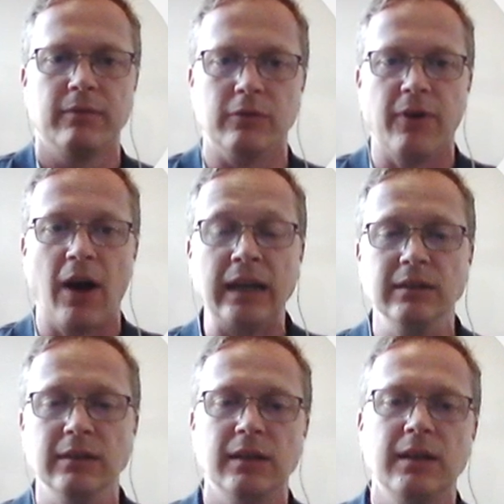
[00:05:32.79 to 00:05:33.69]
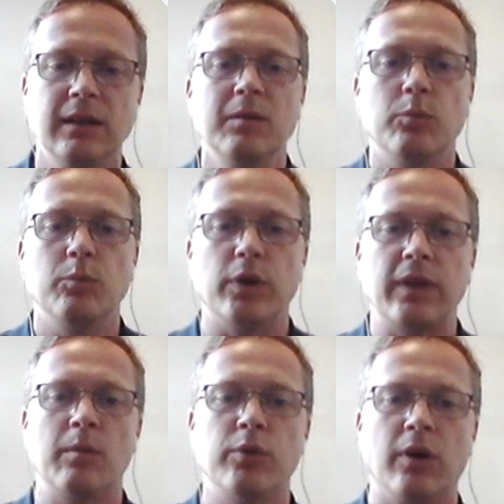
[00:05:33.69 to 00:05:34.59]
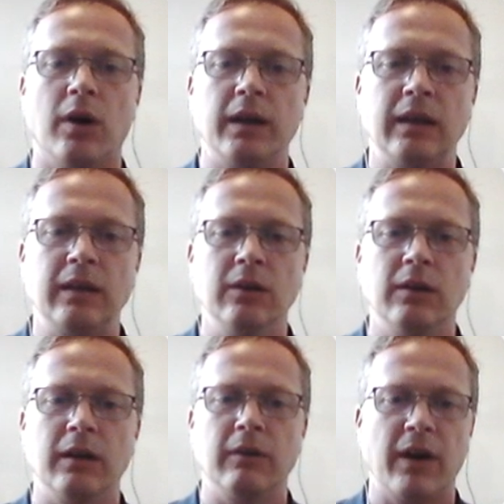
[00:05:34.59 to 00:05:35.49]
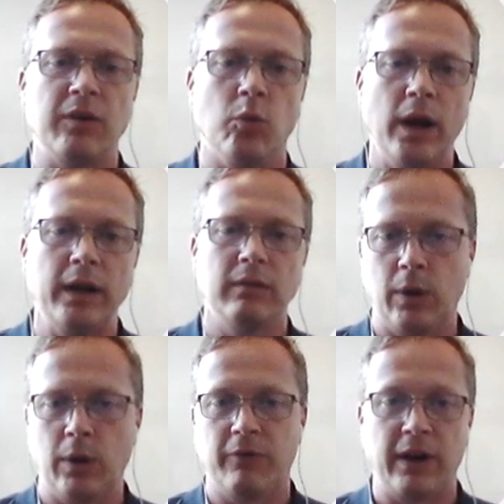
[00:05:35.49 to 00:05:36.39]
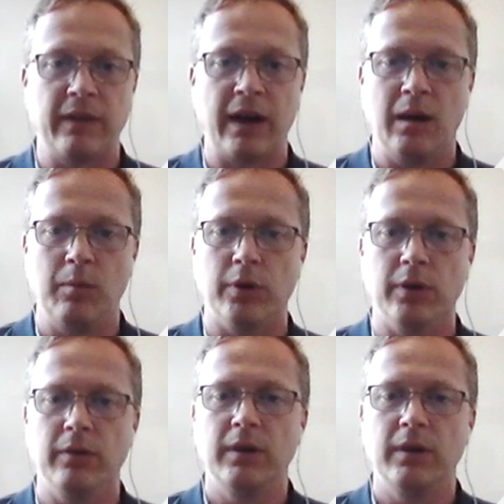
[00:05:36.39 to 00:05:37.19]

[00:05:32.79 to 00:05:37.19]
find, put that number in here, find what? I want to find that number.